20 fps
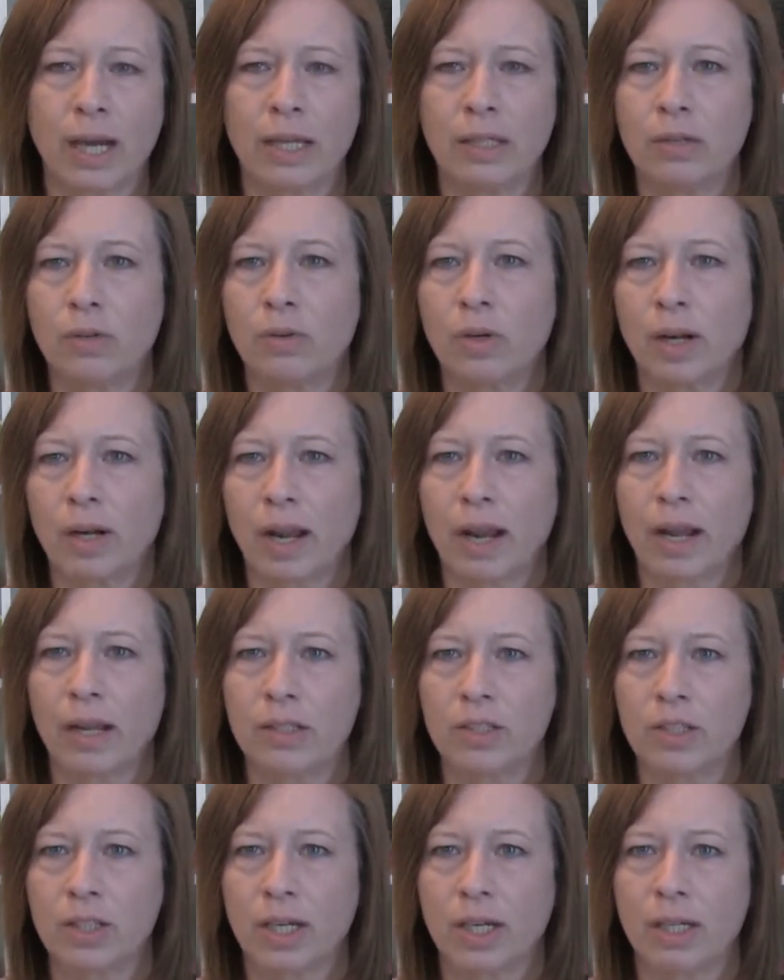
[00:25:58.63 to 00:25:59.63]
I-cord
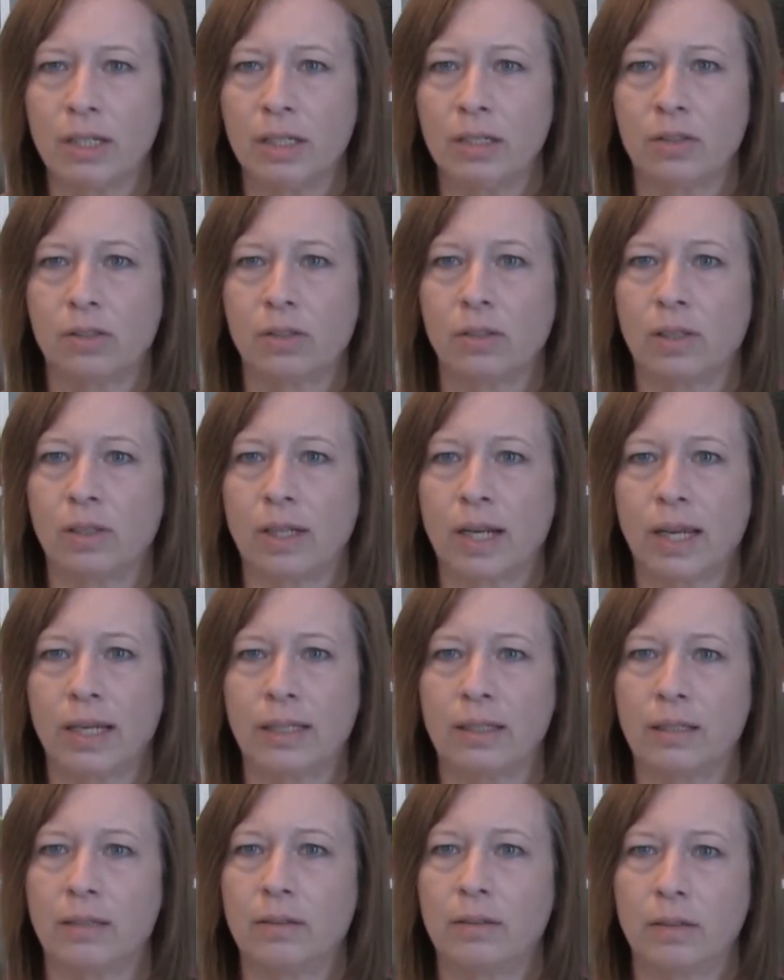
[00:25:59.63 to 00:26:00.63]
edge on it so that I
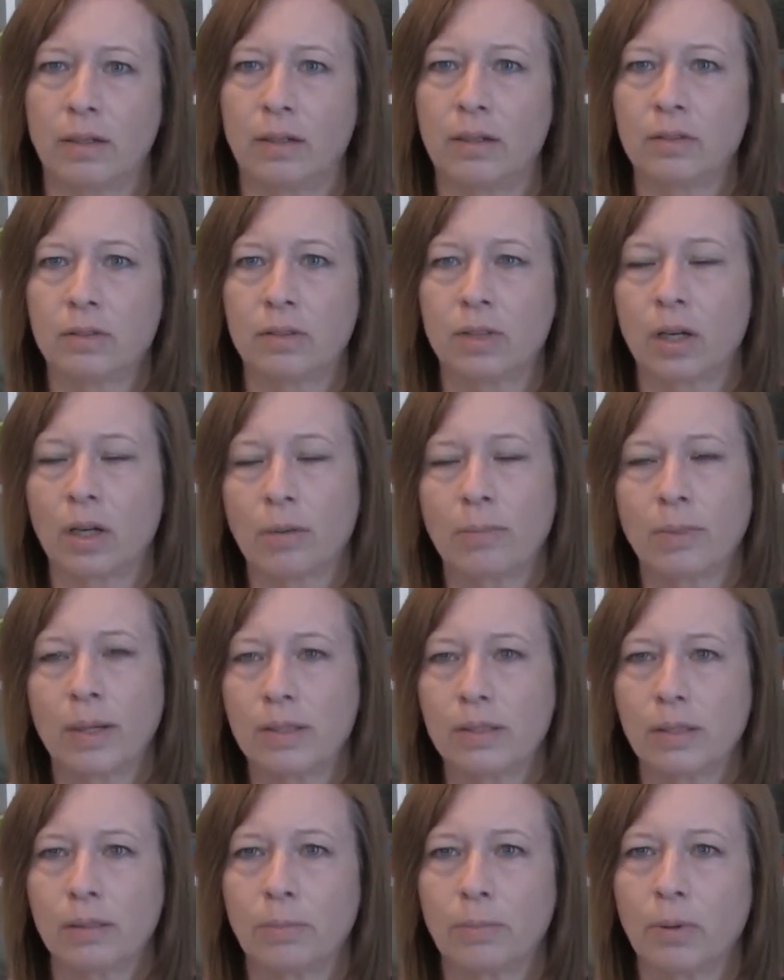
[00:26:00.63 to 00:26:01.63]
can tuck
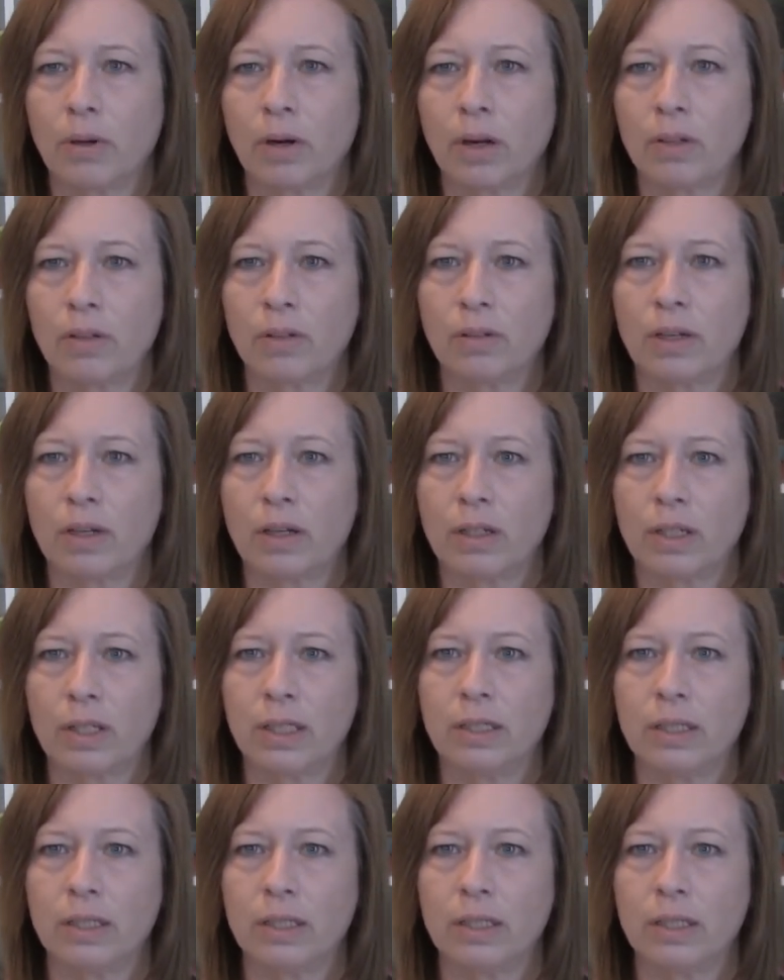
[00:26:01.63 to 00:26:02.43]
my zipper under there